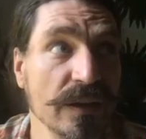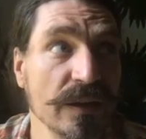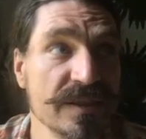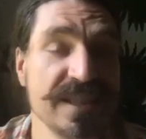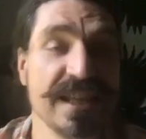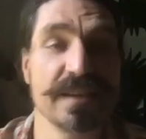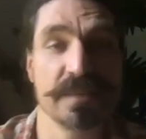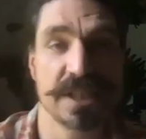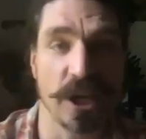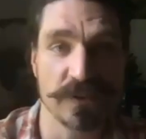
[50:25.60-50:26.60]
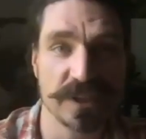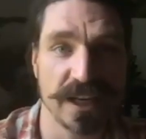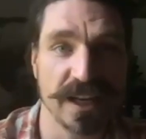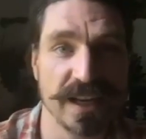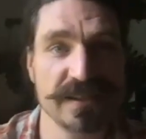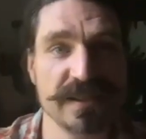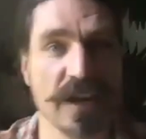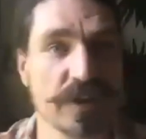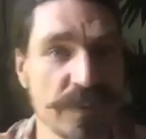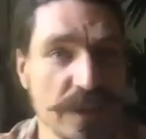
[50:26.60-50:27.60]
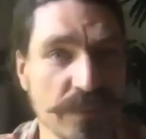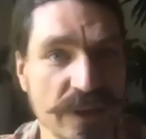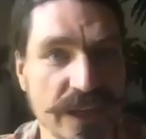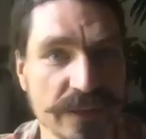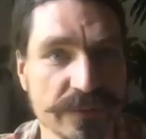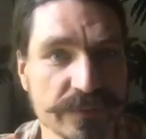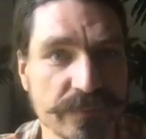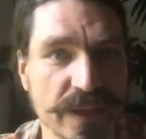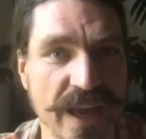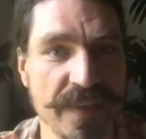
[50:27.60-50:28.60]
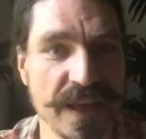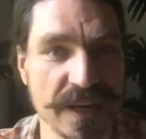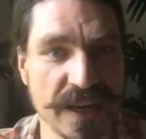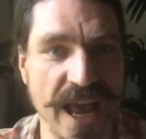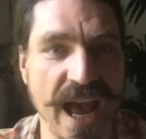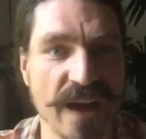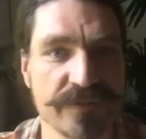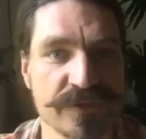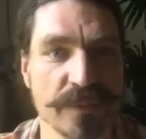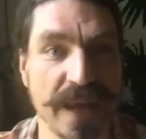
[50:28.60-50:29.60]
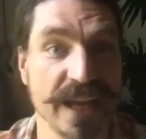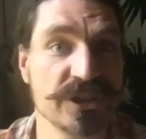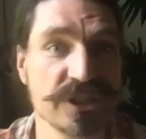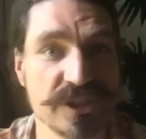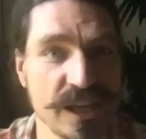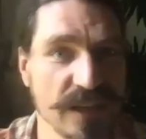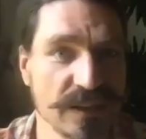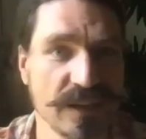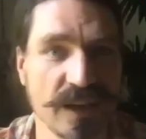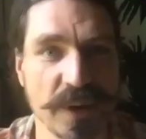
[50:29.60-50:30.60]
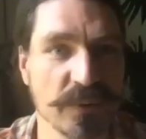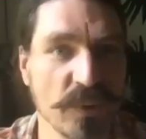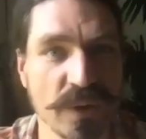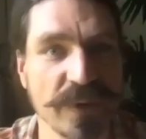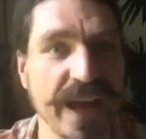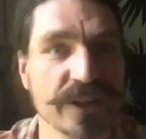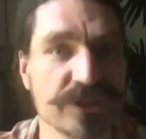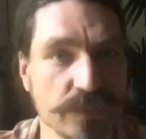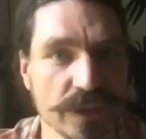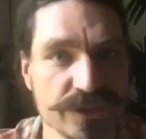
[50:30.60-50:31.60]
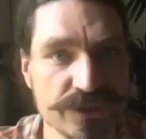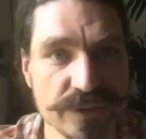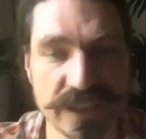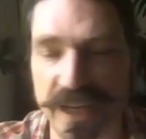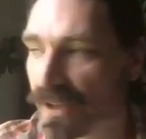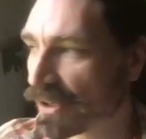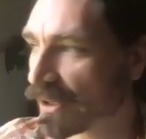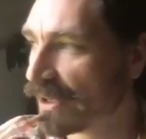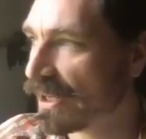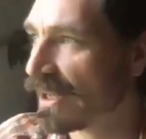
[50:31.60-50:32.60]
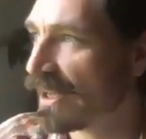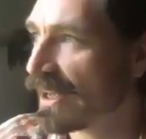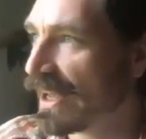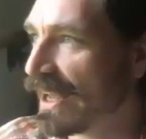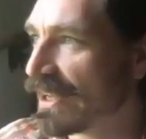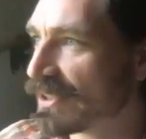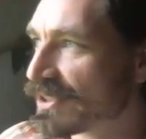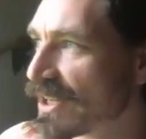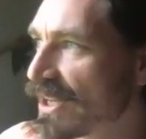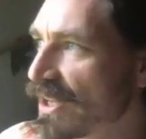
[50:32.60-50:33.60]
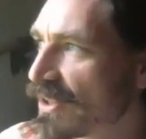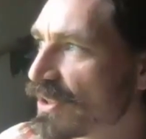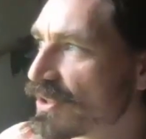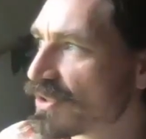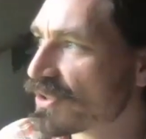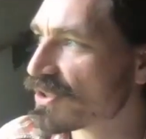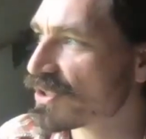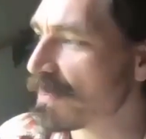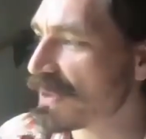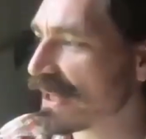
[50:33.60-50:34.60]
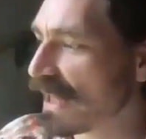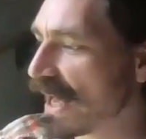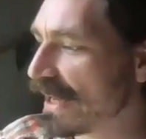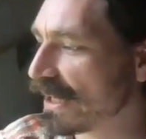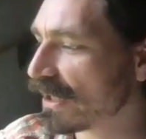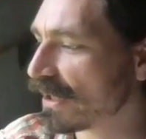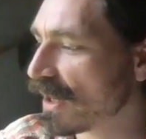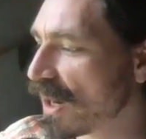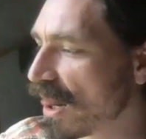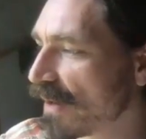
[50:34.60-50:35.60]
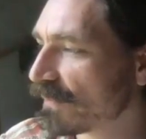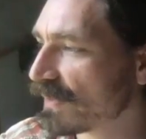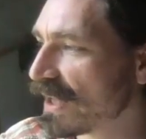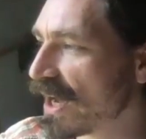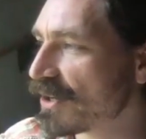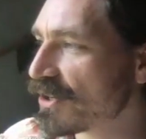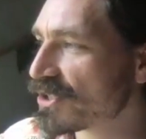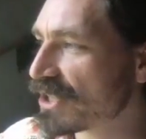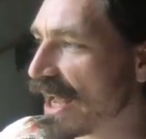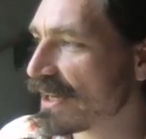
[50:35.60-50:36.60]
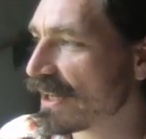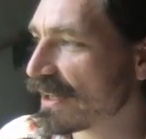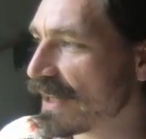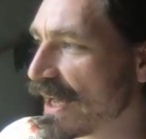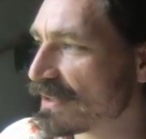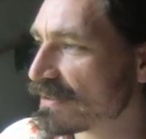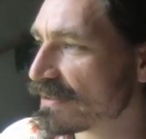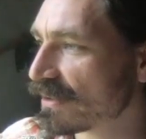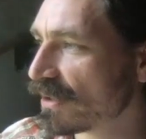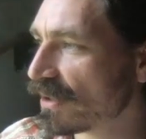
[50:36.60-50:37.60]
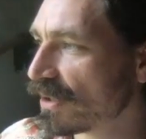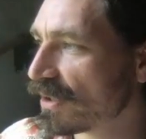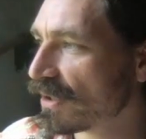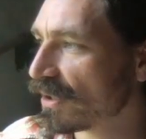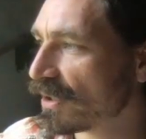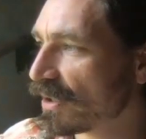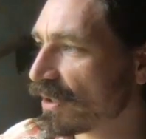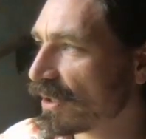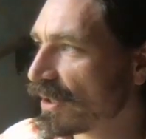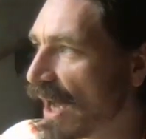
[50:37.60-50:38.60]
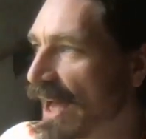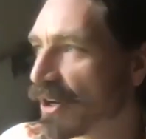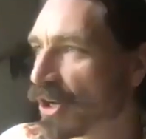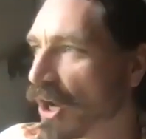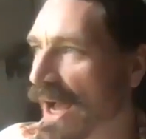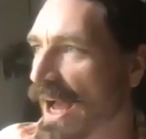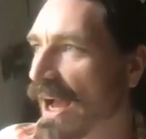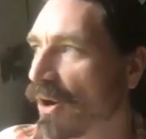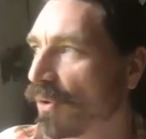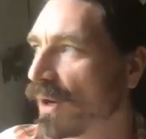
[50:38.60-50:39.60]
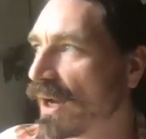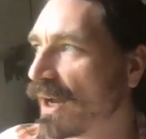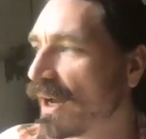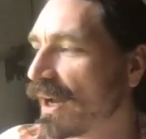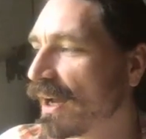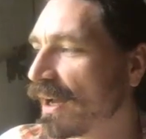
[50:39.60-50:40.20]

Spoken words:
see themselves in it and see other people in it, and then have some agency around what we actually want to do together, is something like the understanding that, I don't know how,